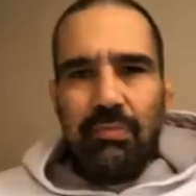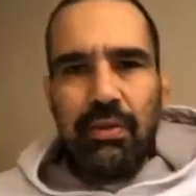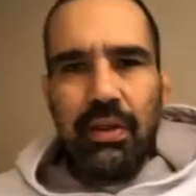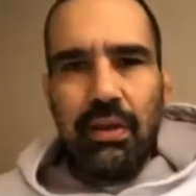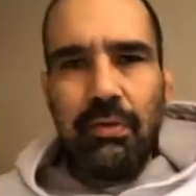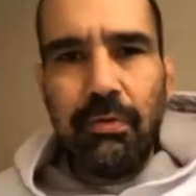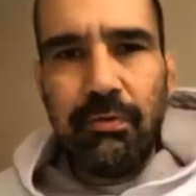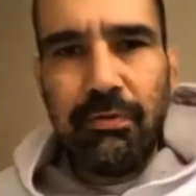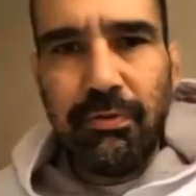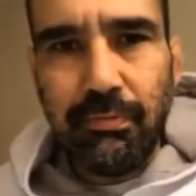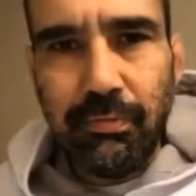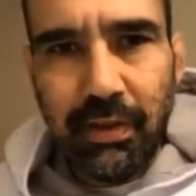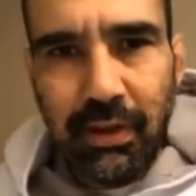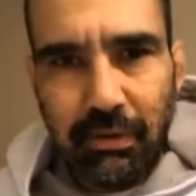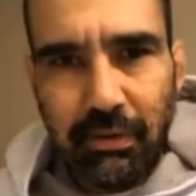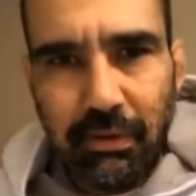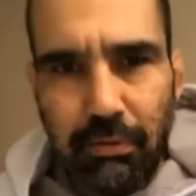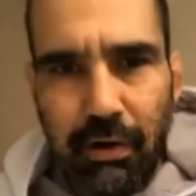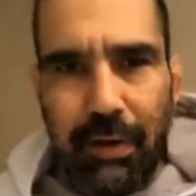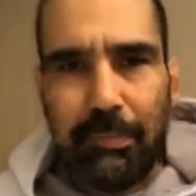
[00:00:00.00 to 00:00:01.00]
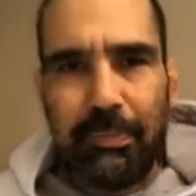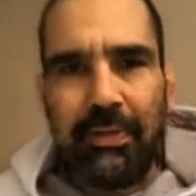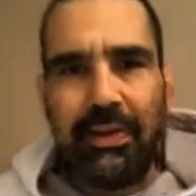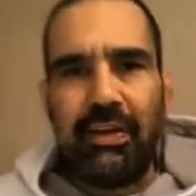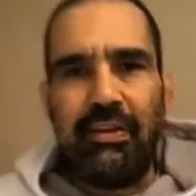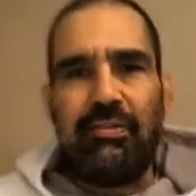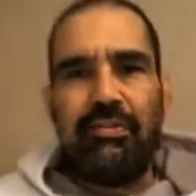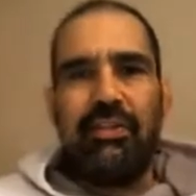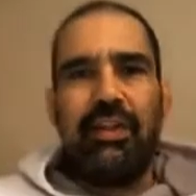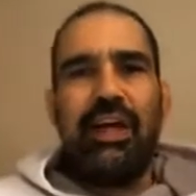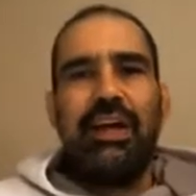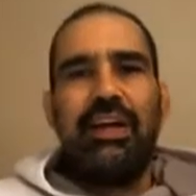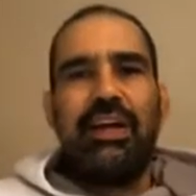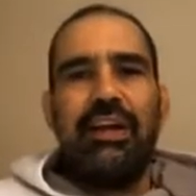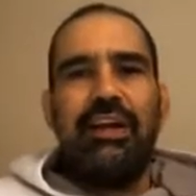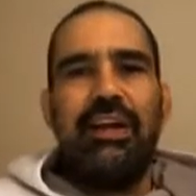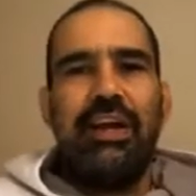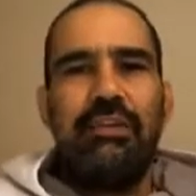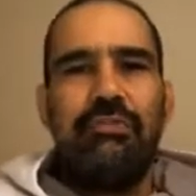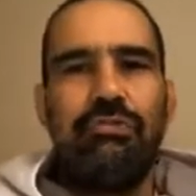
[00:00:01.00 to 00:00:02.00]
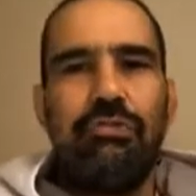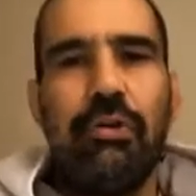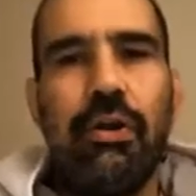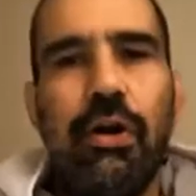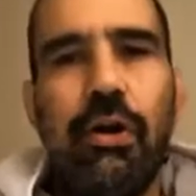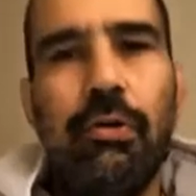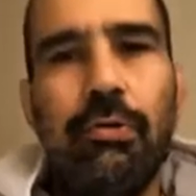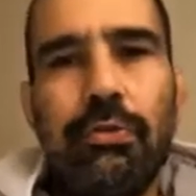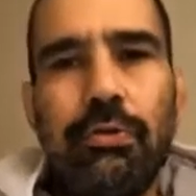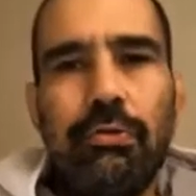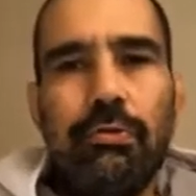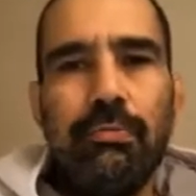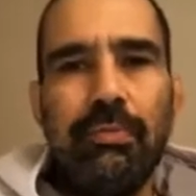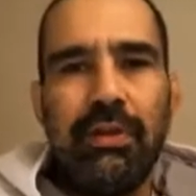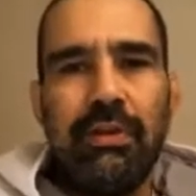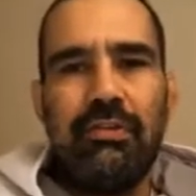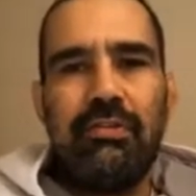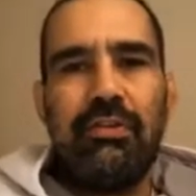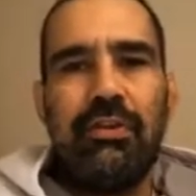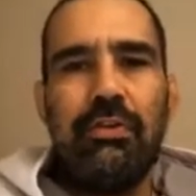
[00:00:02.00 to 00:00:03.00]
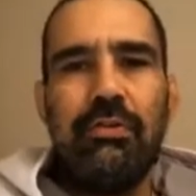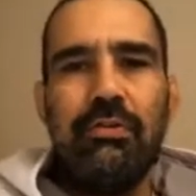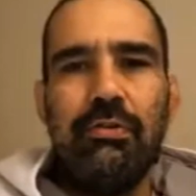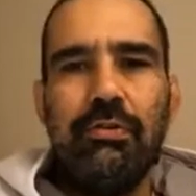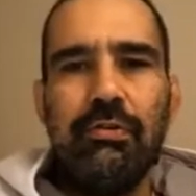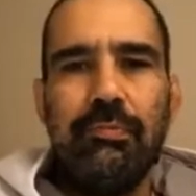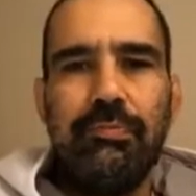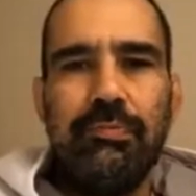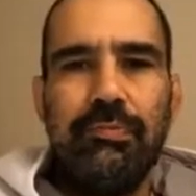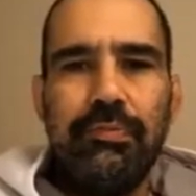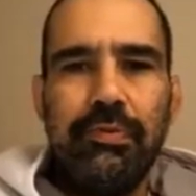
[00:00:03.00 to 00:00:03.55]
something with me. Grappling is like a natural human skill.